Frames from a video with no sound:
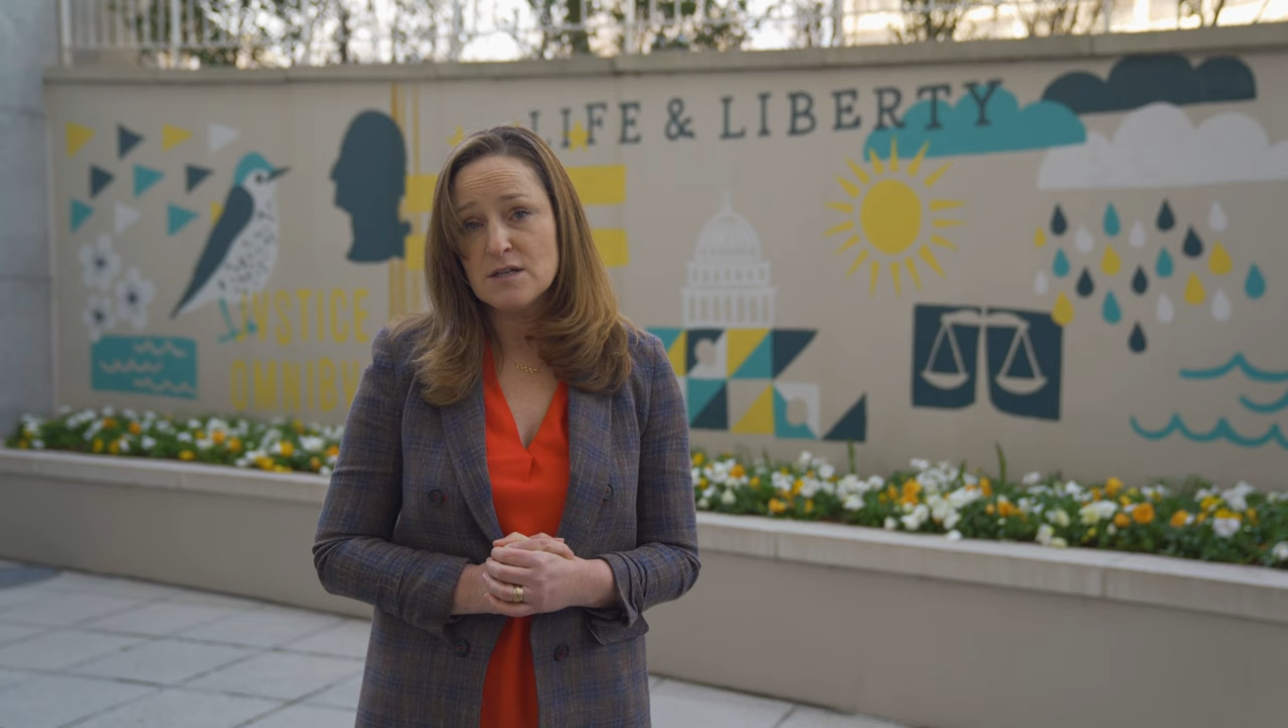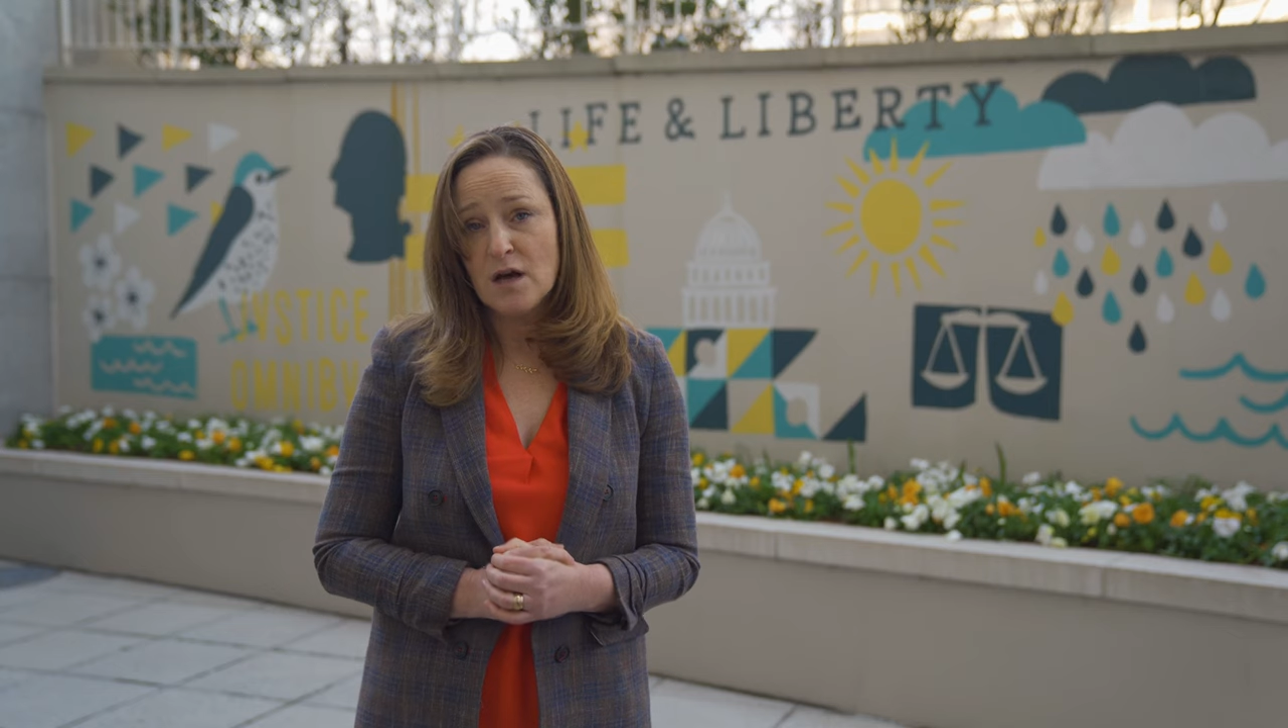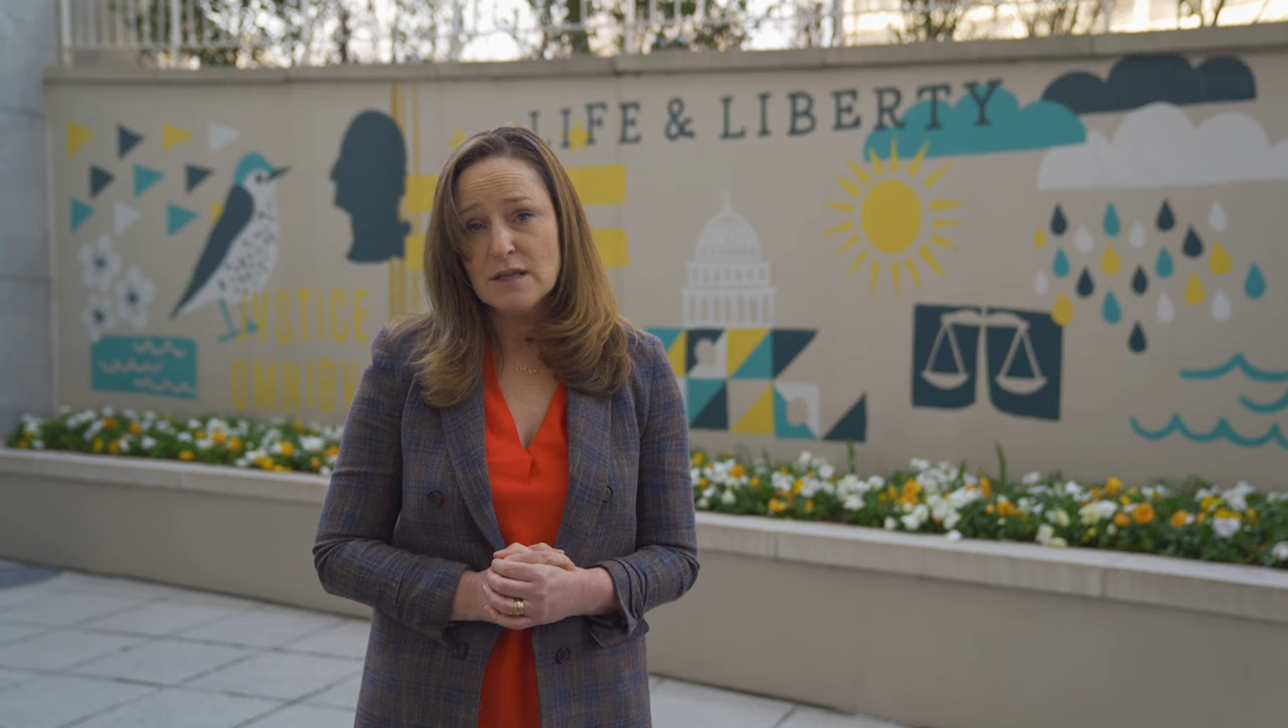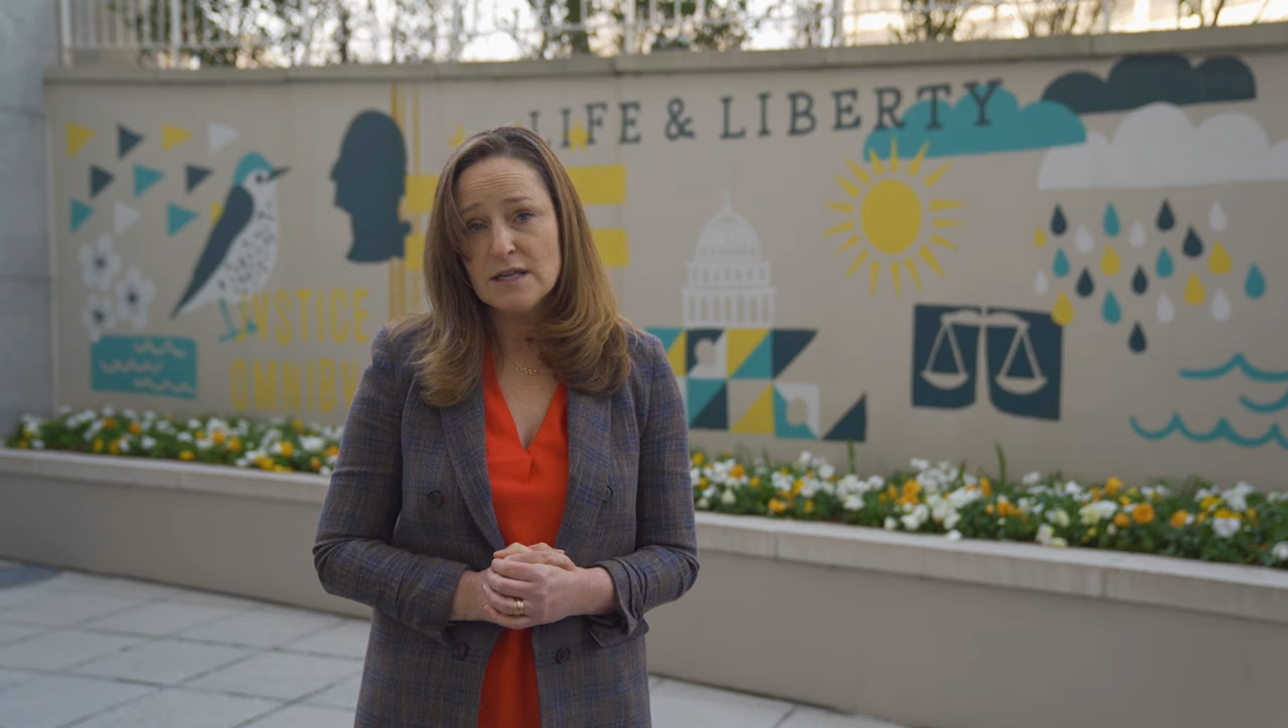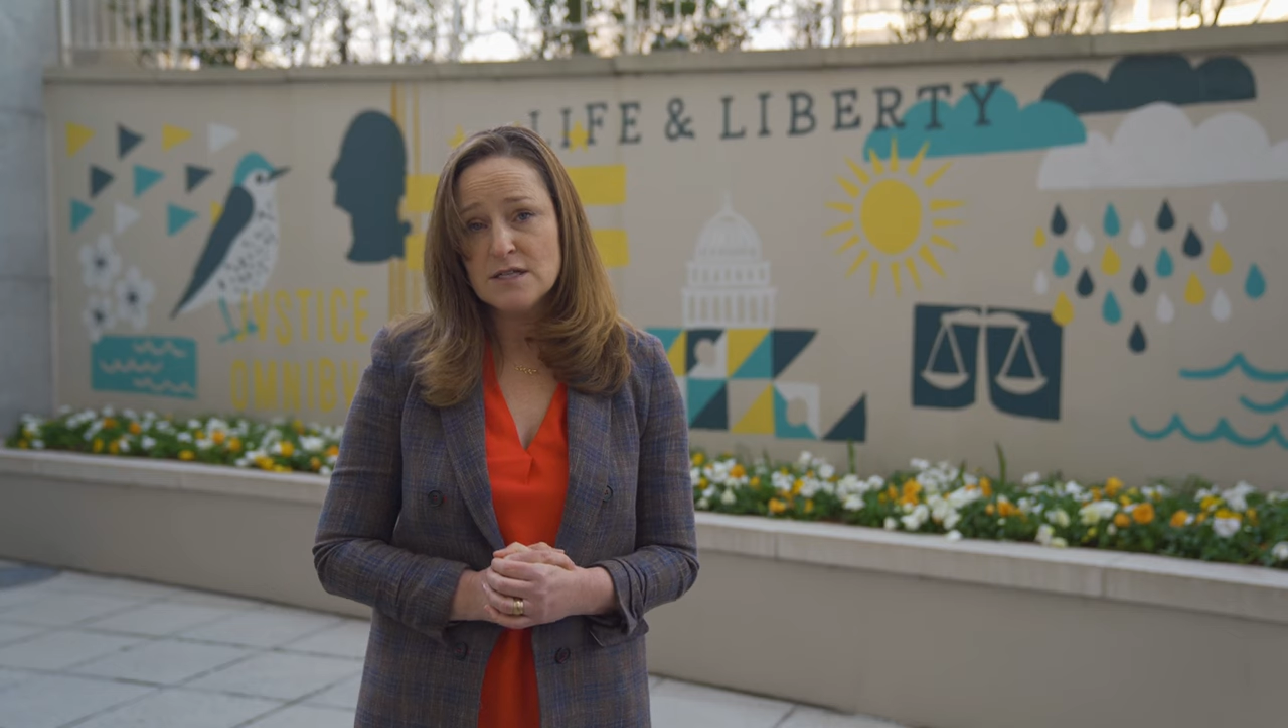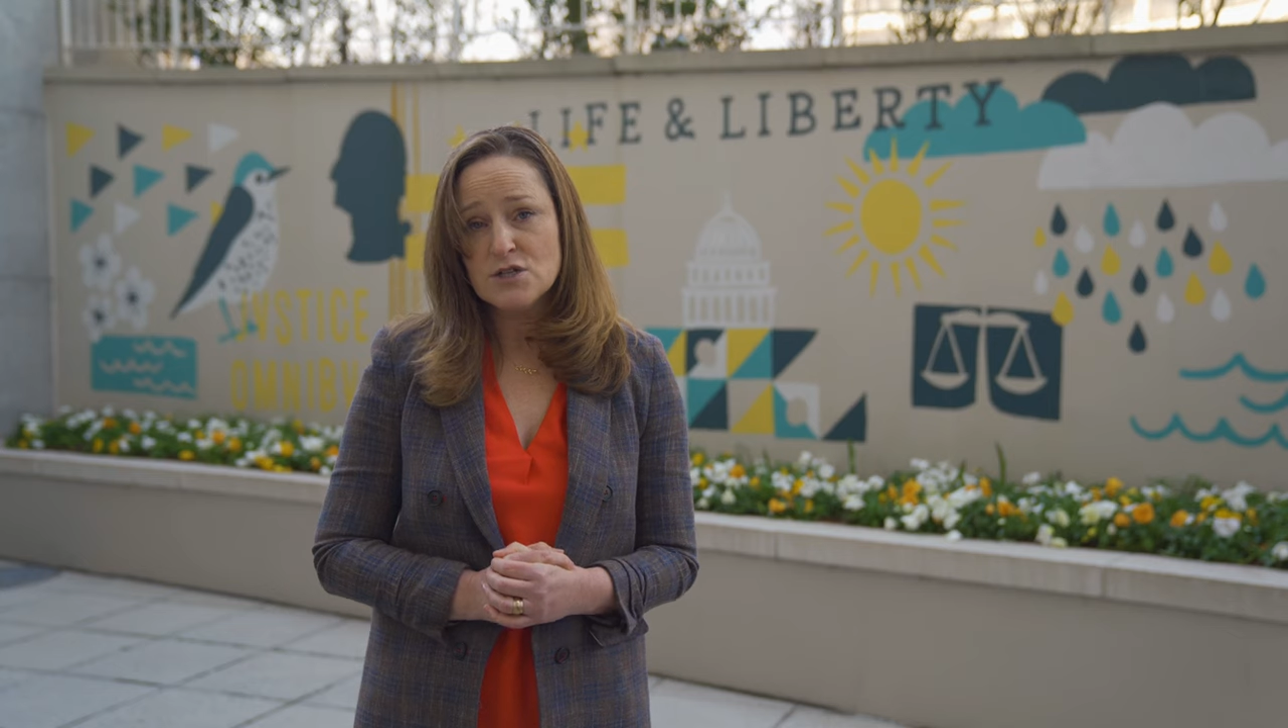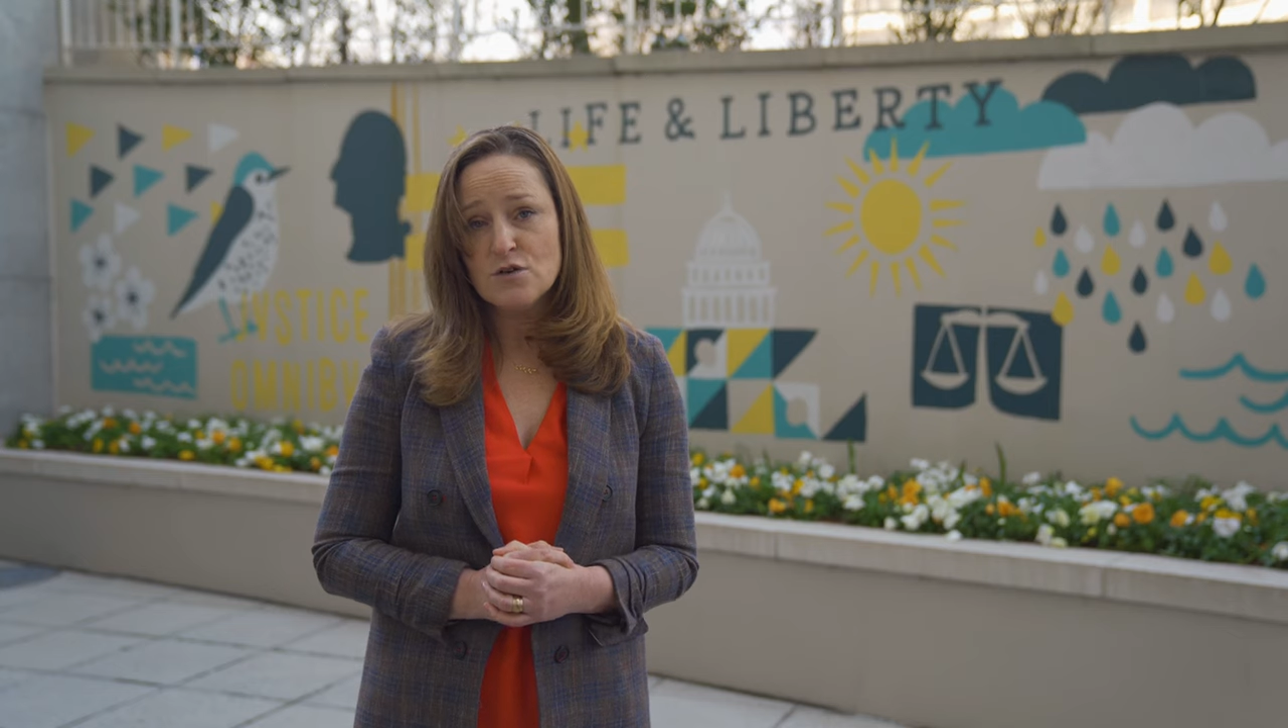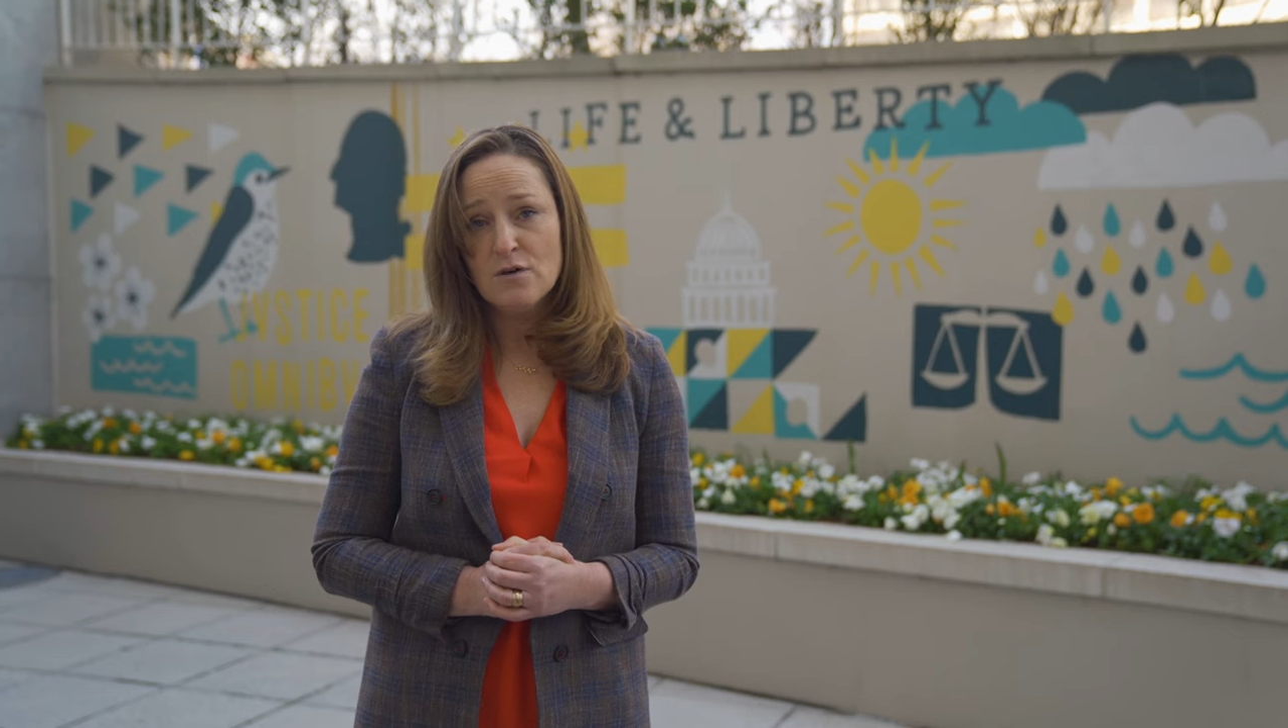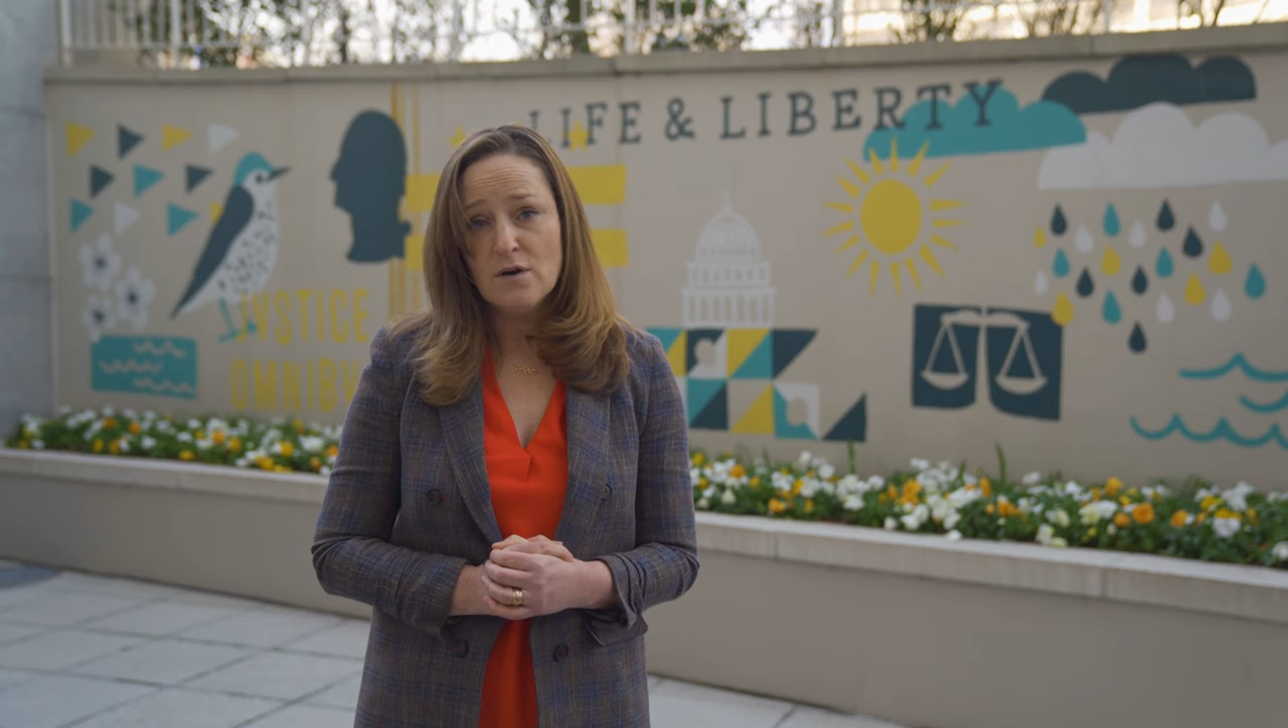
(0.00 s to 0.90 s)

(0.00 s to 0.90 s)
knowledge